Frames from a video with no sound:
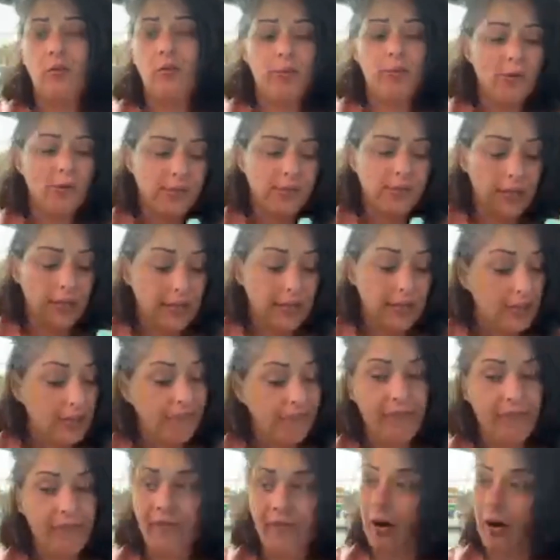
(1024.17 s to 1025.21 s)
a few pulls, I
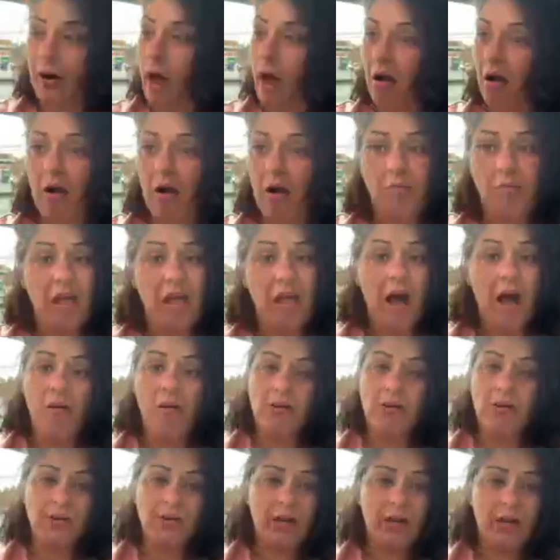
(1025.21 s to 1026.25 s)
leave it for a couple of hours